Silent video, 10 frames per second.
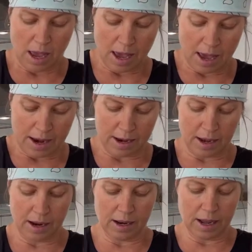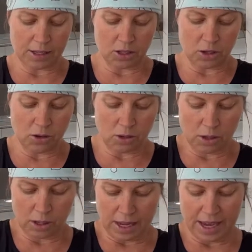And unless
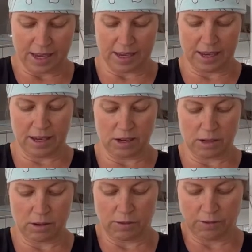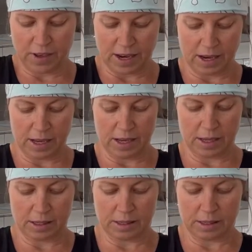you're like into
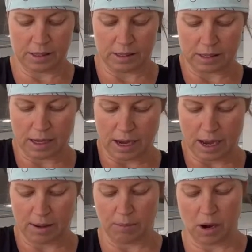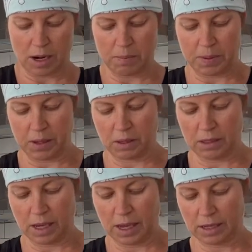fitness,
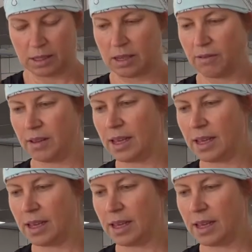bodybuilding, stuff like